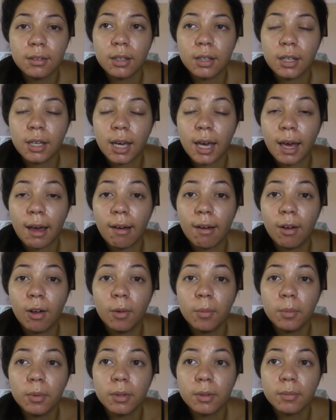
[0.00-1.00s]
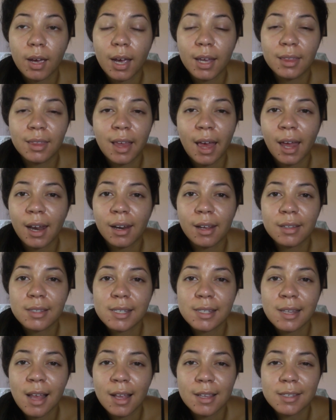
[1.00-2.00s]
you get help, and then
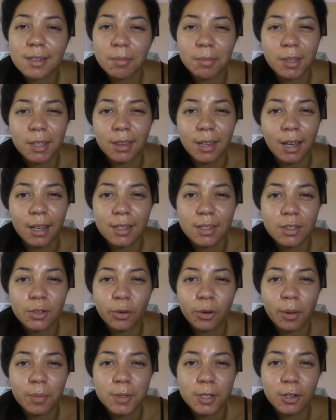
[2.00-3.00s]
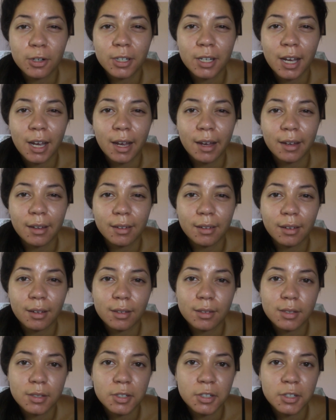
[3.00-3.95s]
it's not something that interrupts your day. It's